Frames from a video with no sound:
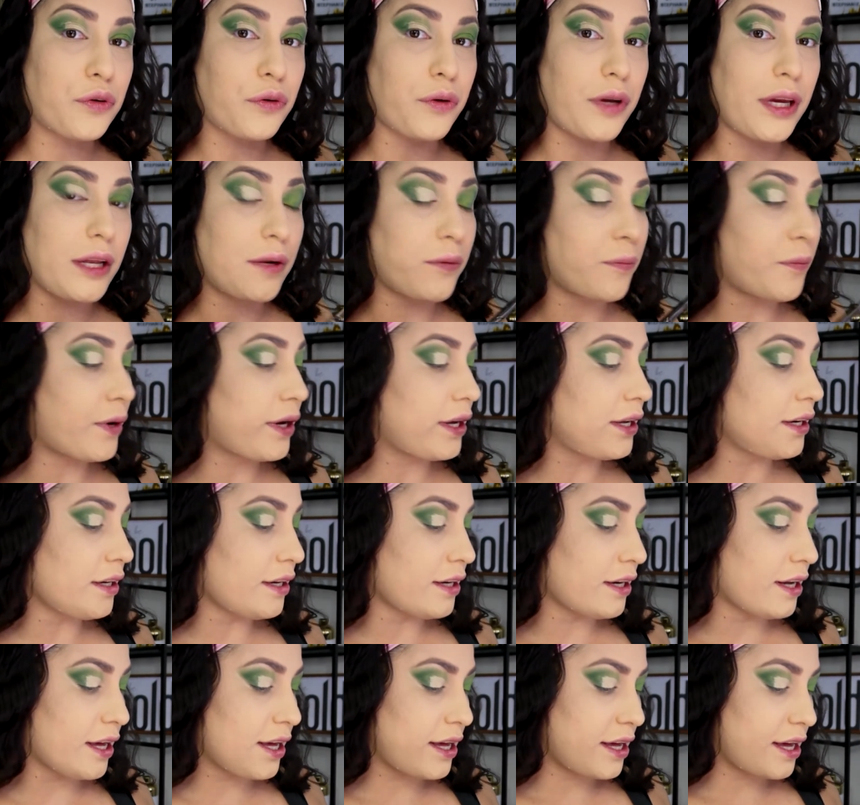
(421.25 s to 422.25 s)
green one,
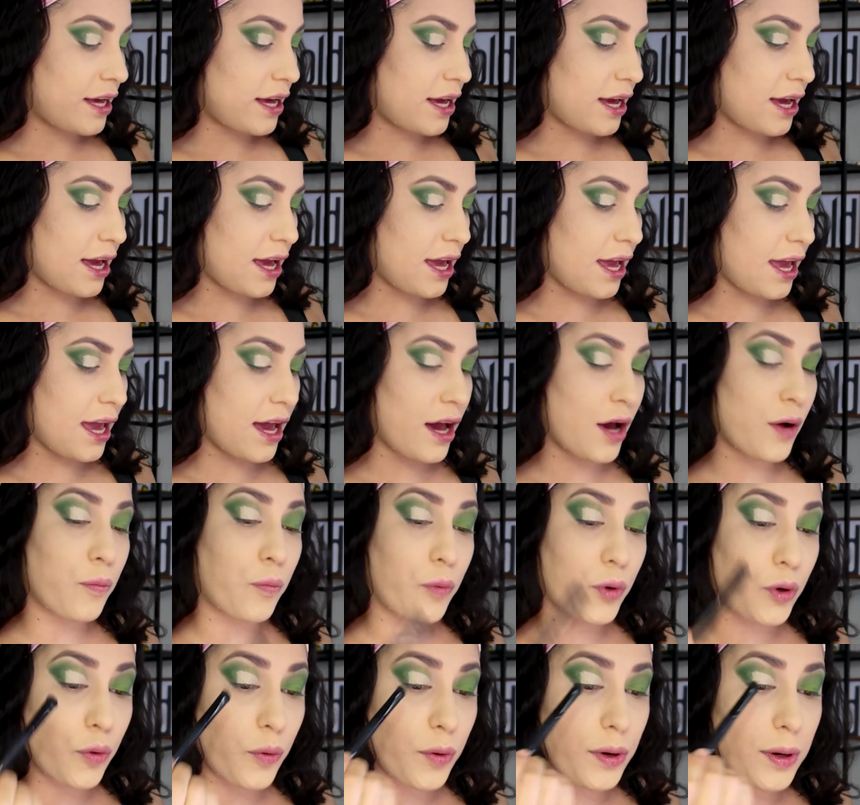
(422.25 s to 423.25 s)

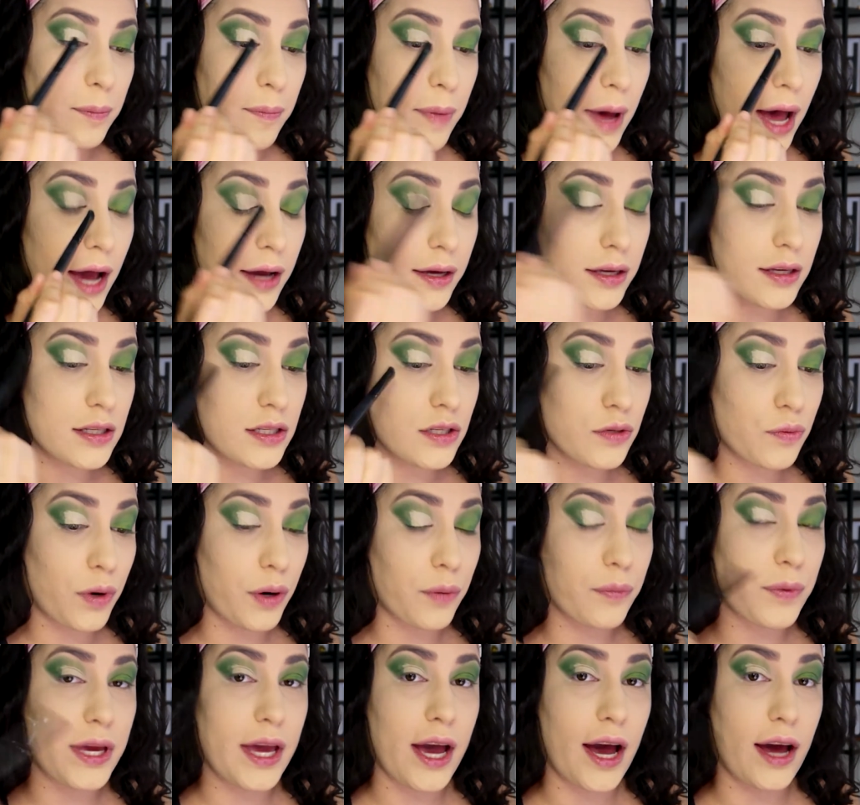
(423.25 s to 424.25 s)
and we're going to pack it to
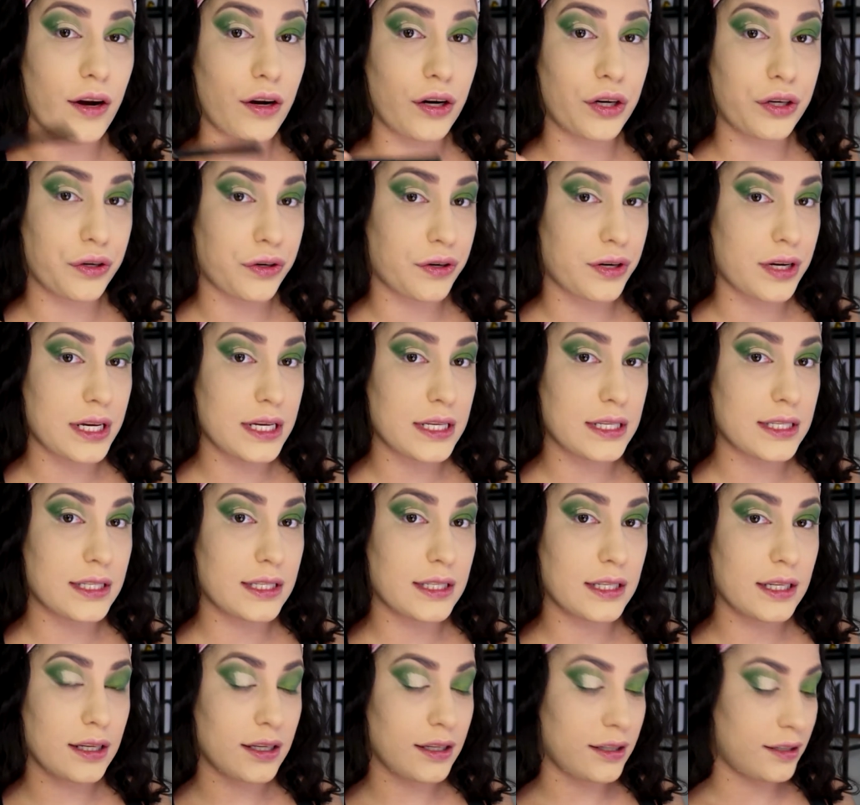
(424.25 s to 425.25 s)
where we had our crease.